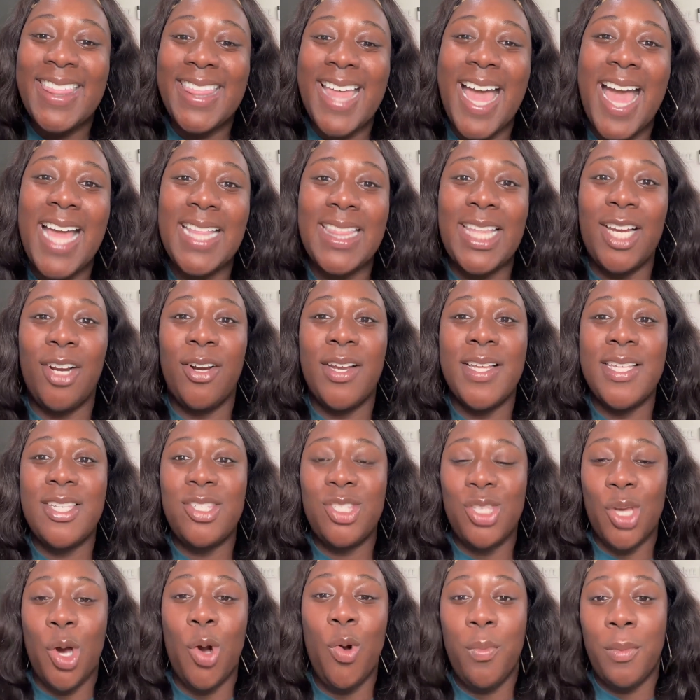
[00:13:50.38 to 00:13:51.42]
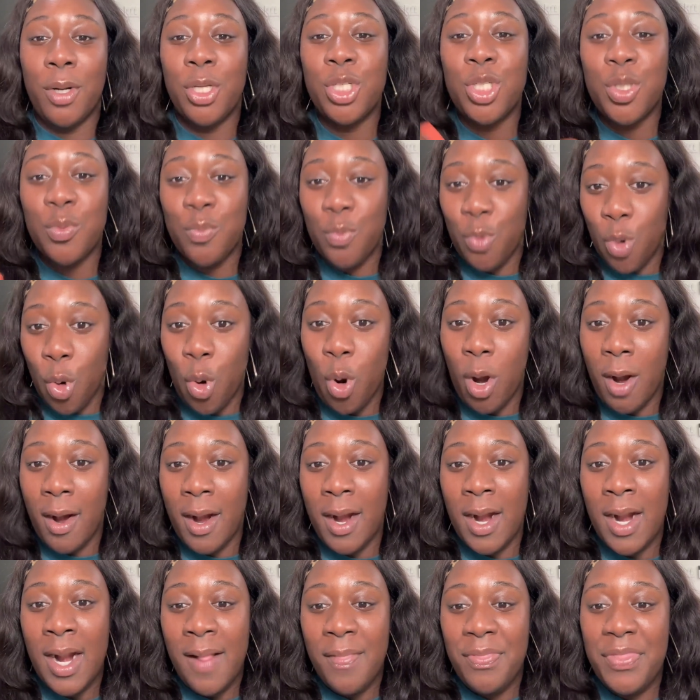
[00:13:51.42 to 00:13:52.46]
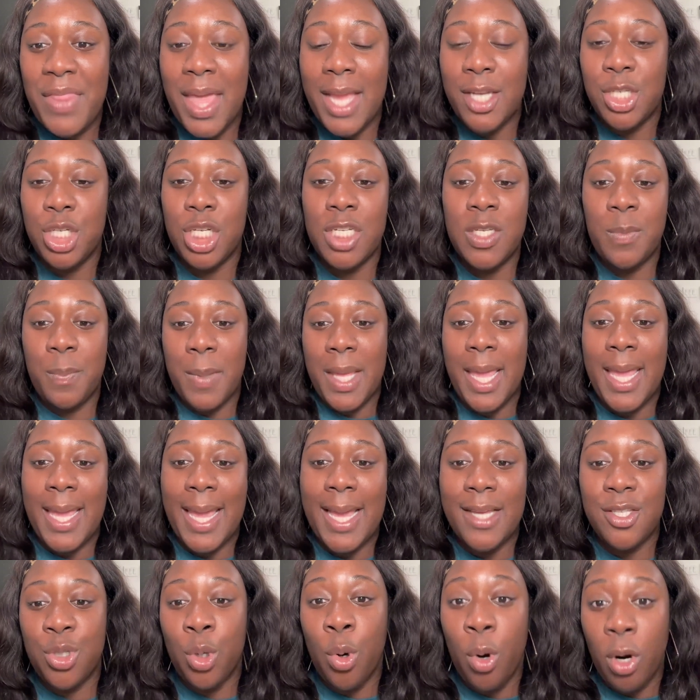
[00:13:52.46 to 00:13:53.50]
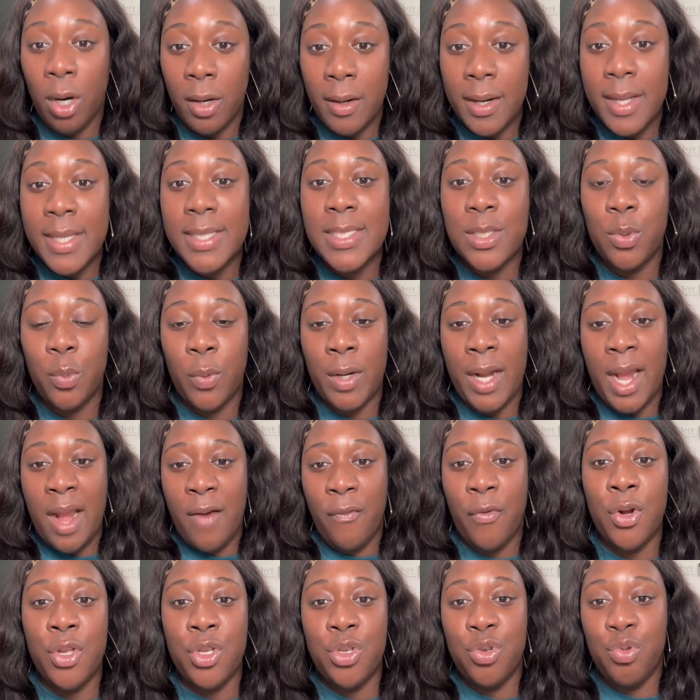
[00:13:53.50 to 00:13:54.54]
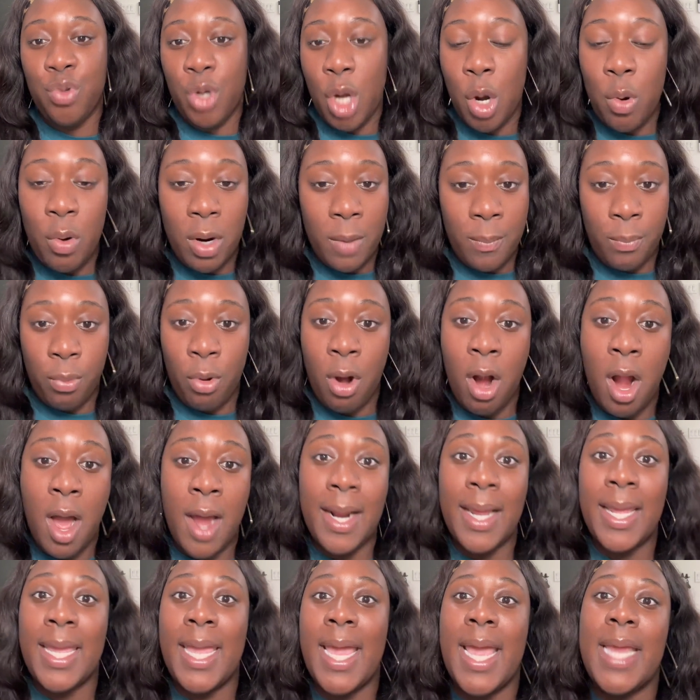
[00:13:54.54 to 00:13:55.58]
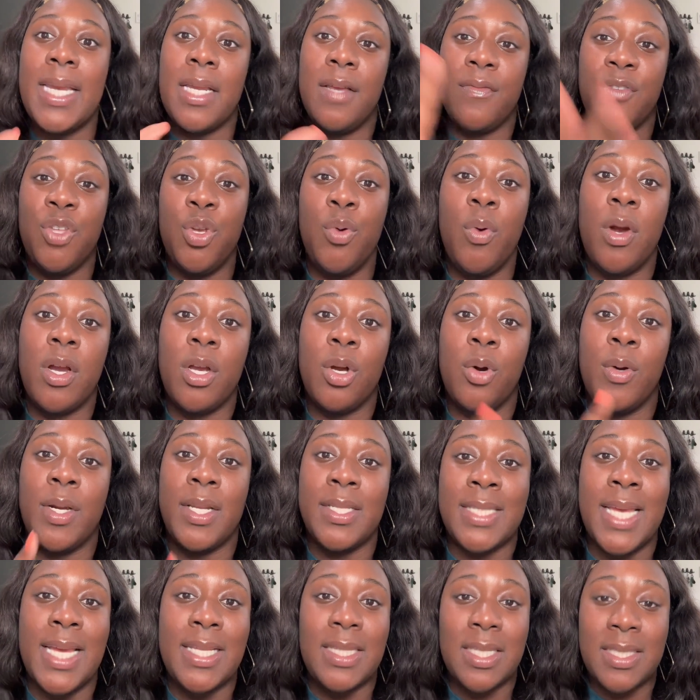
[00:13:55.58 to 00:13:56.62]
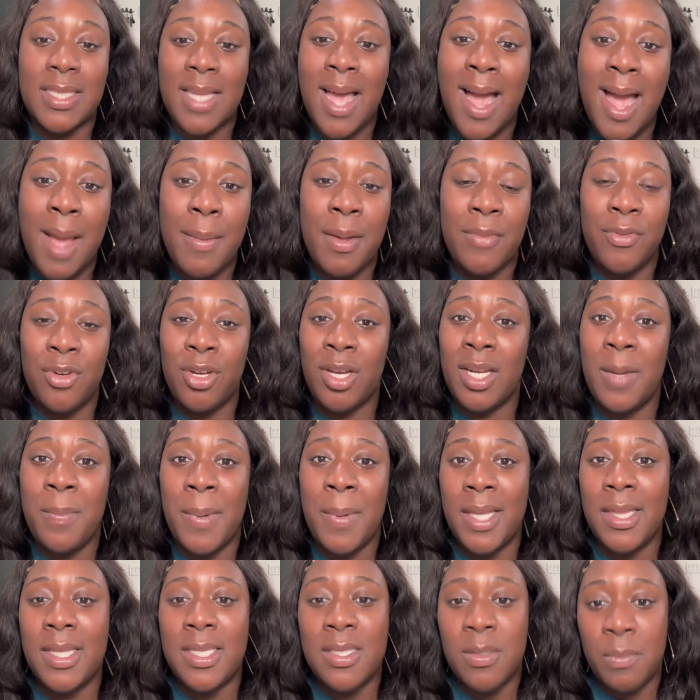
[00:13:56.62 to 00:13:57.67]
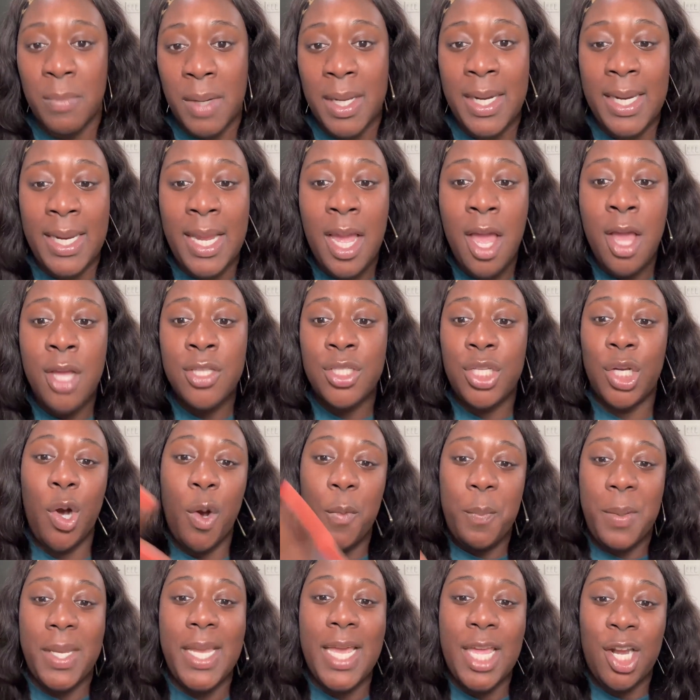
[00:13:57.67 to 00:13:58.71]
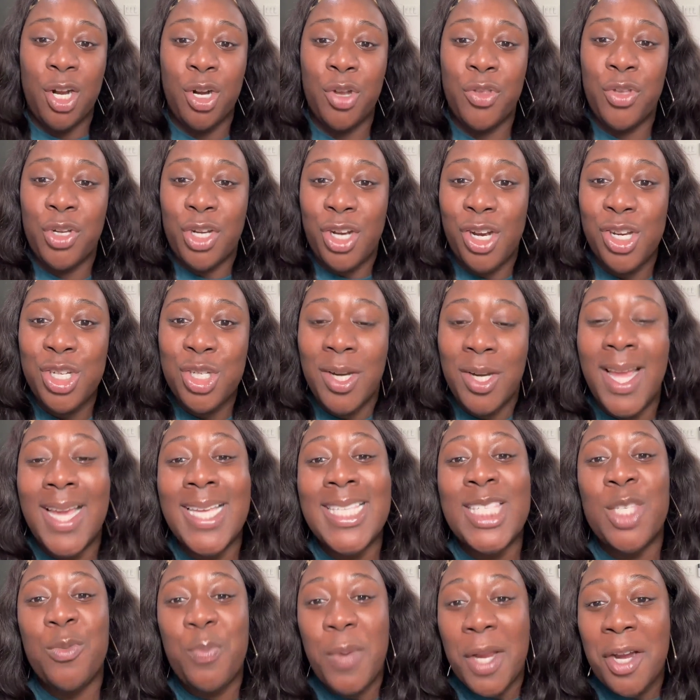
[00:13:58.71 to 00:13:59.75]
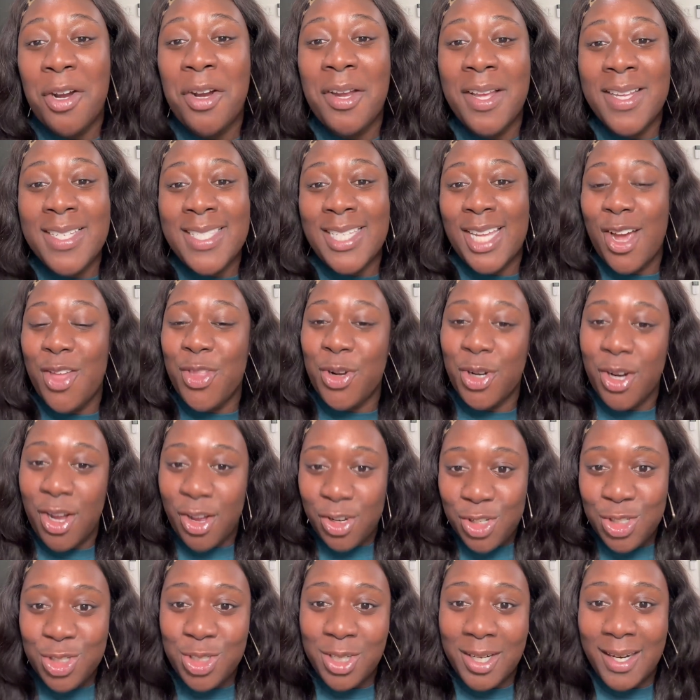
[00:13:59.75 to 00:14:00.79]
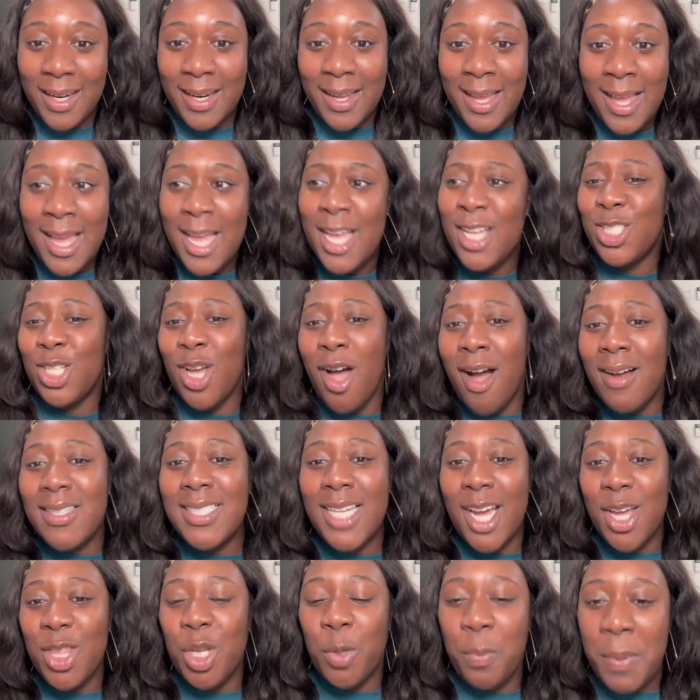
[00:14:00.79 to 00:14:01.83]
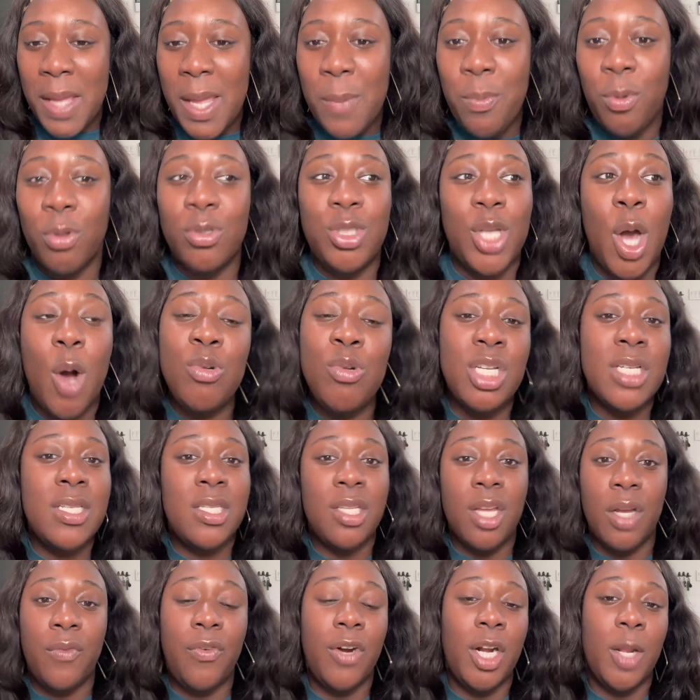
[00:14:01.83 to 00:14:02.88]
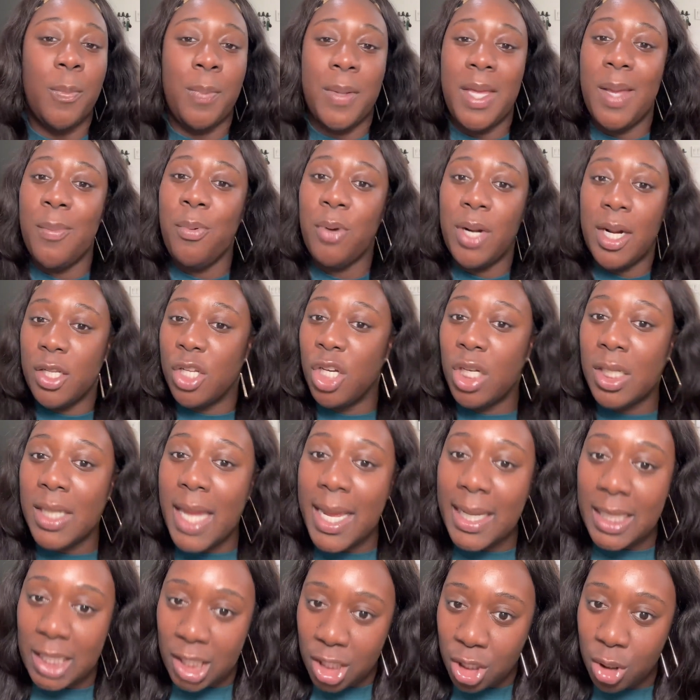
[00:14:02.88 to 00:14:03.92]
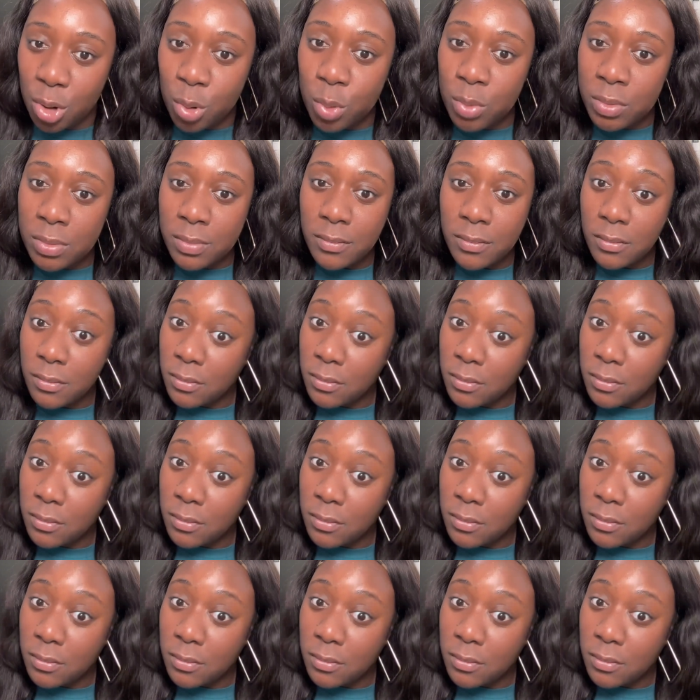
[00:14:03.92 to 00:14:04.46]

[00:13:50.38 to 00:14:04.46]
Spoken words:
that there is so much more than just being a tourist whenever you go abroad. Again, if you are going to take the time, if you're going to pay this money to go be in another country, experience the other country. Talk to other people. Don't just look for the people that look like you.